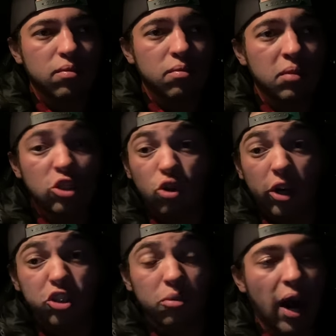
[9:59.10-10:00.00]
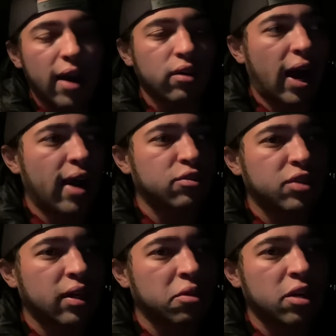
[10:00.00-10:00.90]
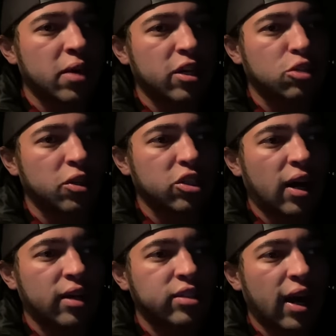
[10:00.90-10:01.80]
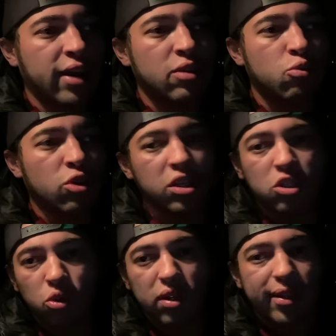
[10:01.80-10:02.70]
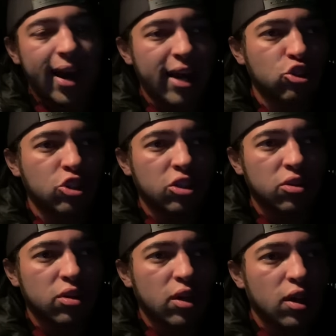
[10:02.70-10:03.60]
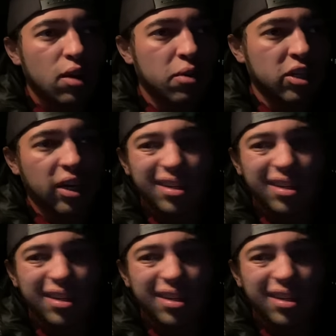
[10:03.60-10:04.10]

it's questionable. I don't think I'm going to make as much content. I didn't really do it last year because I